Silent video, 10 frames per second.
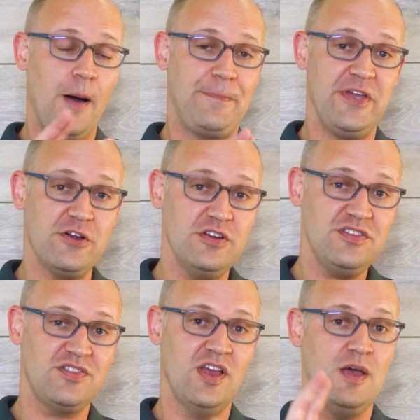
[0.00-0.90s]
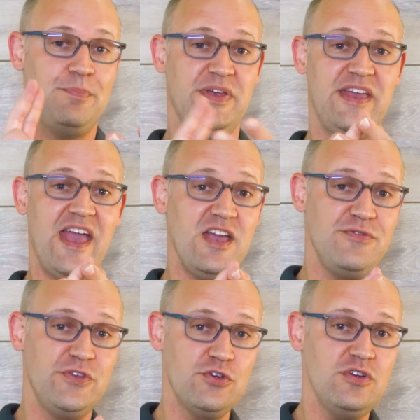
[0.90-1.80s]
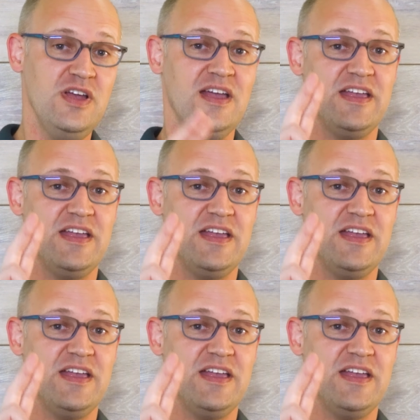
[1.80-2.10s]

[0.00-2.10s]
appearance, behavior,